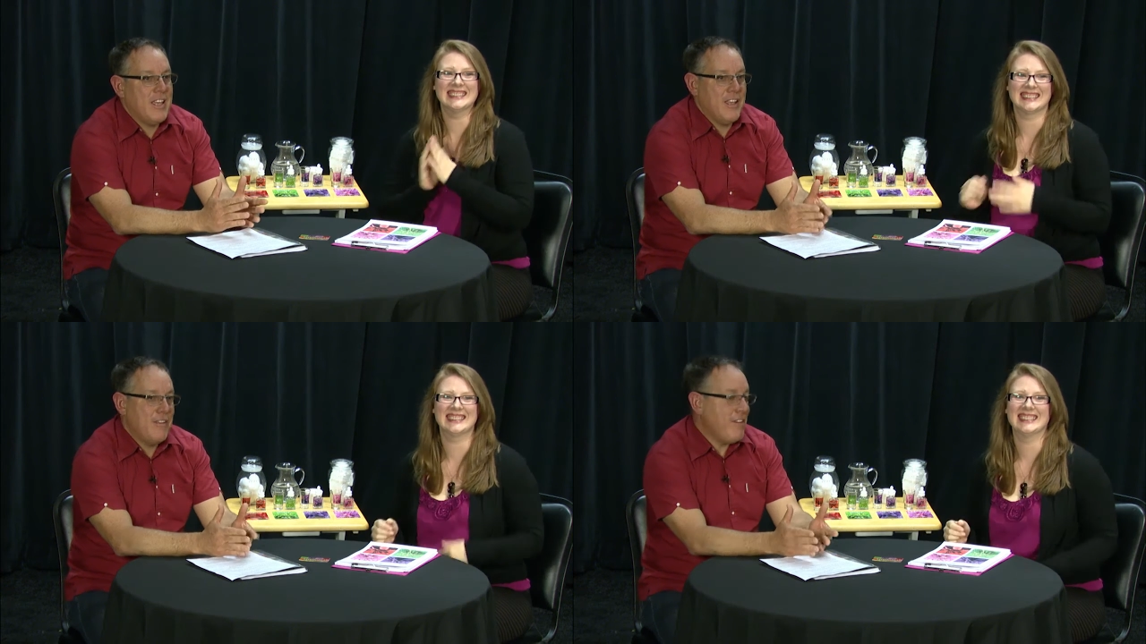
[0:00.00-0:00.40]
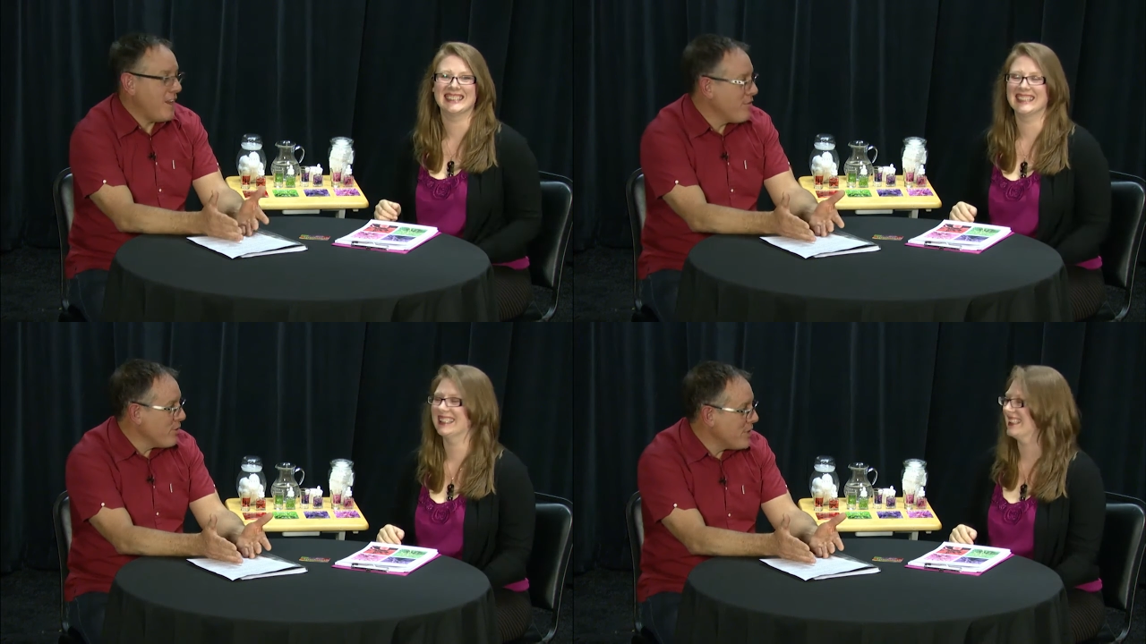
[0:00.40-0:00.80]

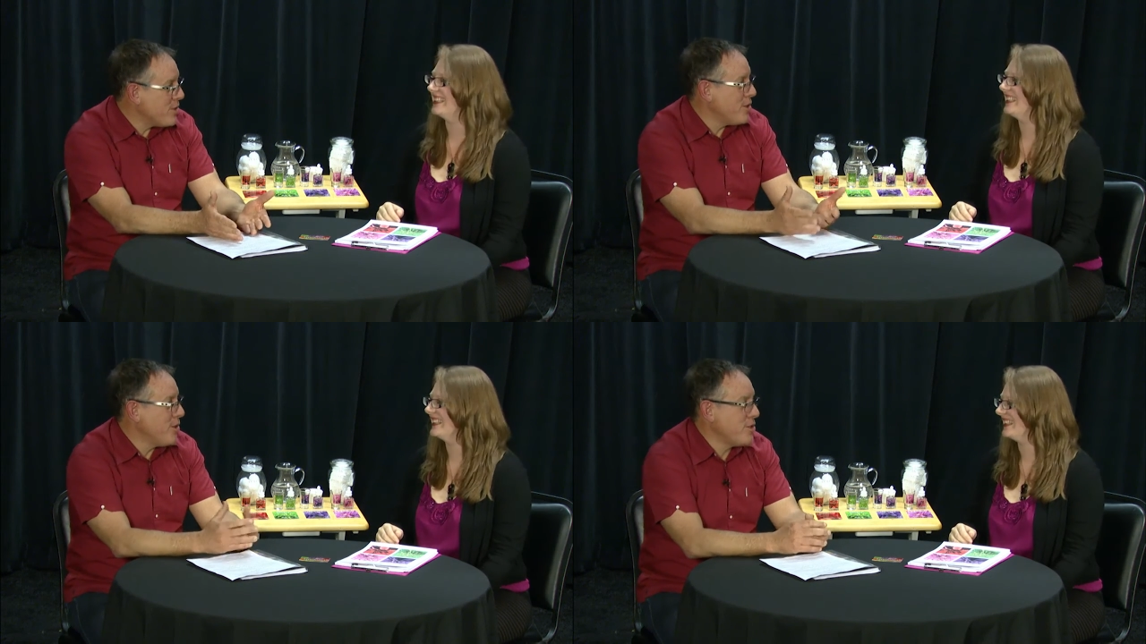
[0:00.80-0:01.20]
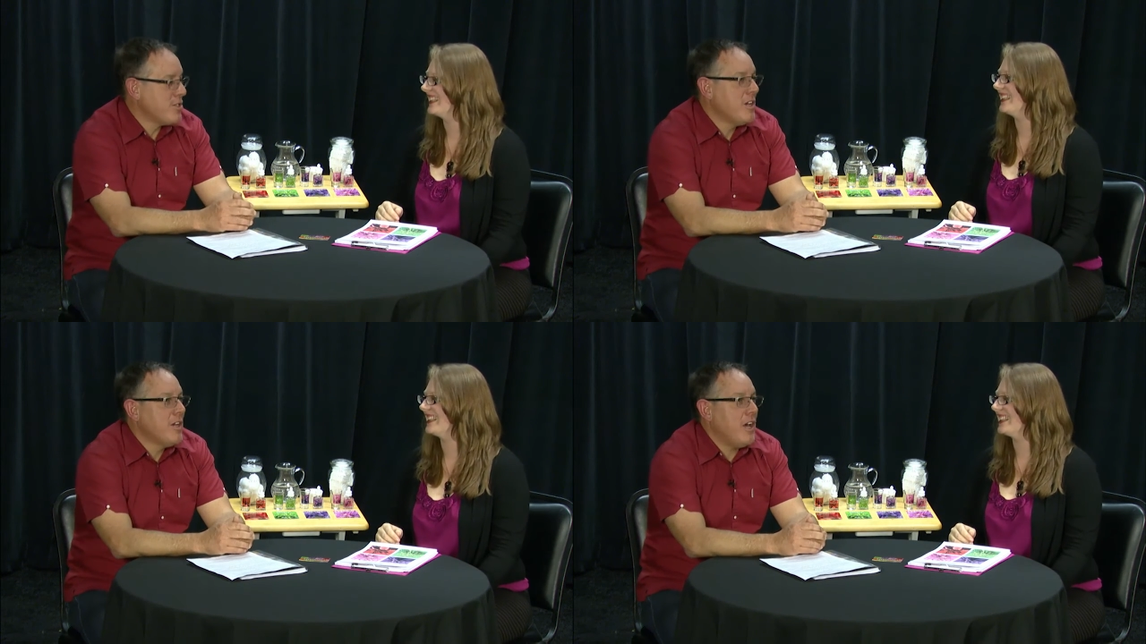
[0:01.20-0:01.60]
Speaker 1: innovative
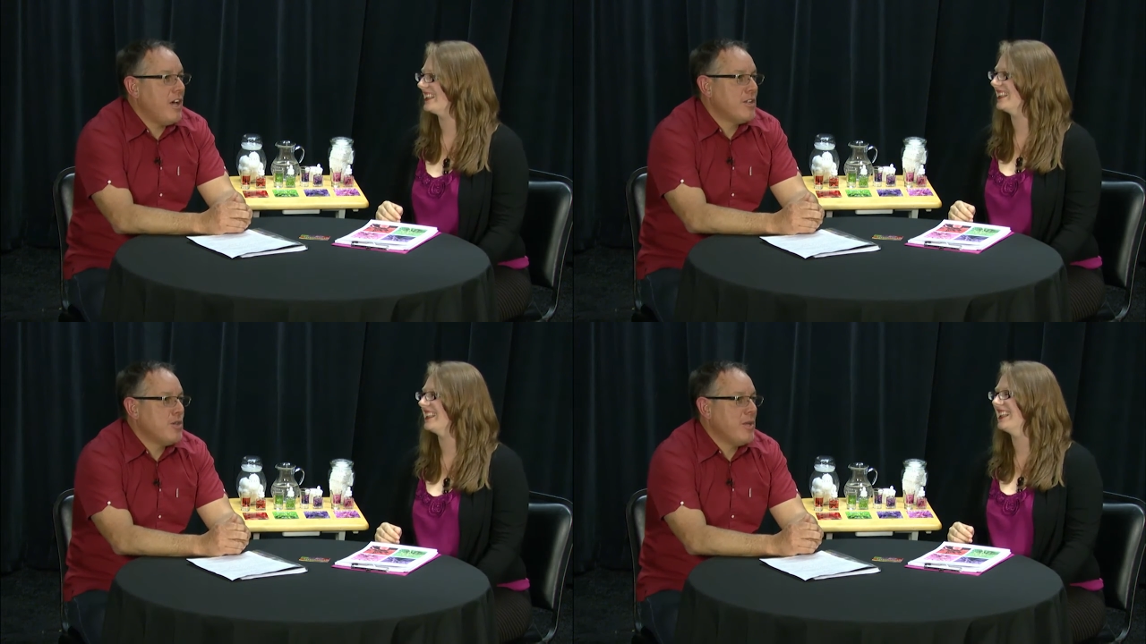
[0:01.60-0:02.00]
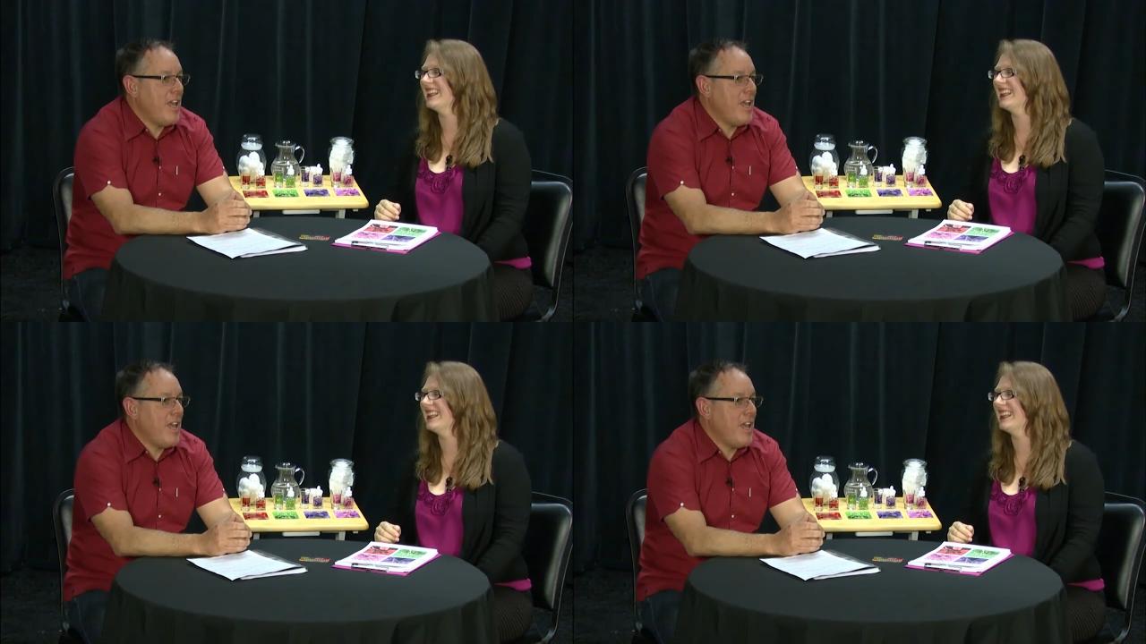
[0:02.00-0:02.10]
research, uh, doing